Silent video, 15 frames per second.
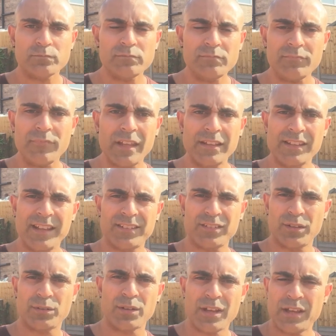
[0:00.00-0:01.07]
yeah, so
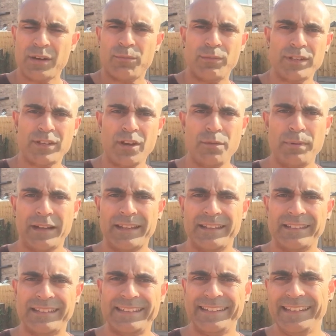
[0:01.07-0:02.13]
when you go back into
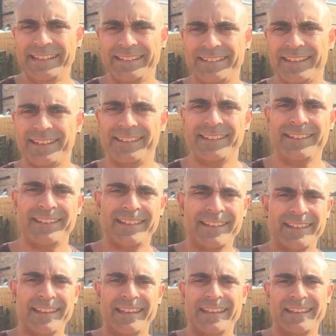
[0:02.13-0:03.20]
eating,
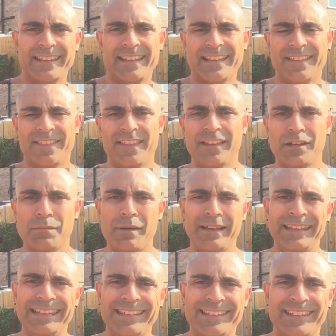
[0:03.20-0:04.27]
think about
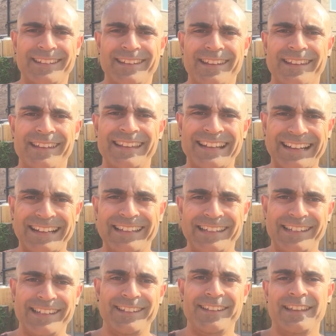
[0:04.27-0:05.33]
eating clean.
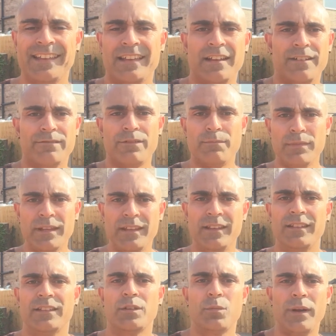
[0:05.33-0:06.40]
For me, the
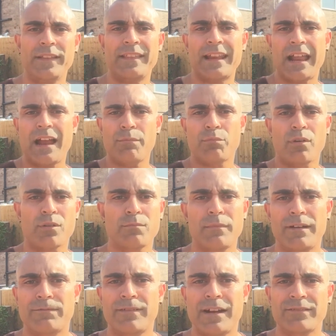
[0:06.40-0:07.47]
way that I broke my
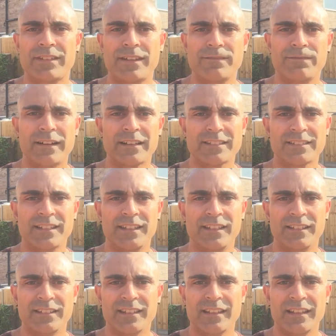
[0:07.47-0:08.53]
5-day fast is
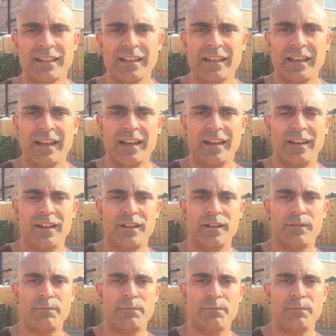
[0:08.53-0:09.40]
I